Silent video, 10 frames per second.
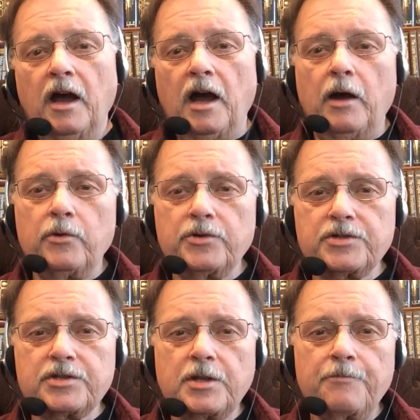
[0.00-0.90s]
I
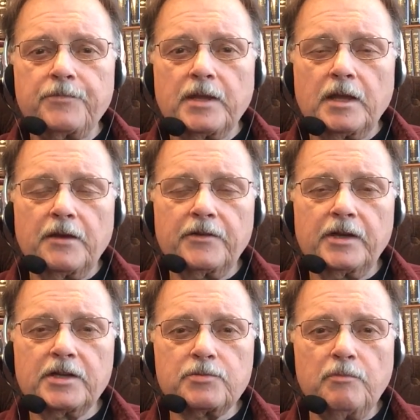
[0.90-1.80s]
was
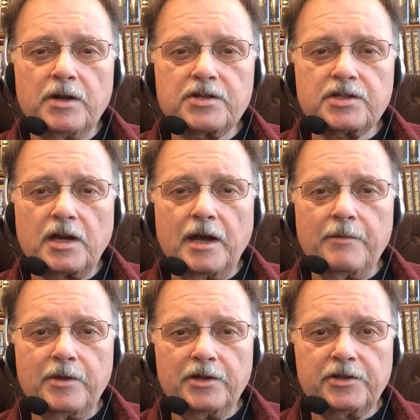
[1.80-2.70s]
giving as much
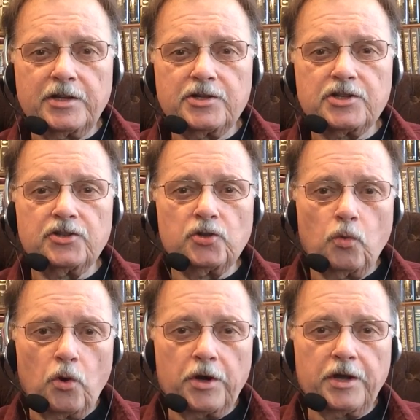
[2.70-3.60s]
time and attention to
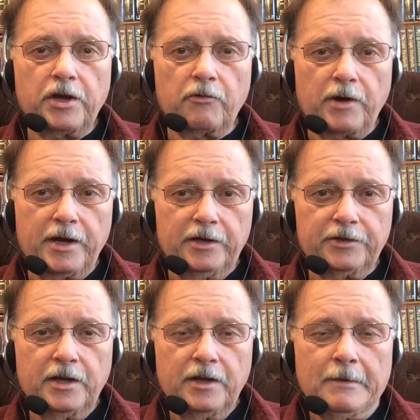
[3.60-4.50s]
working around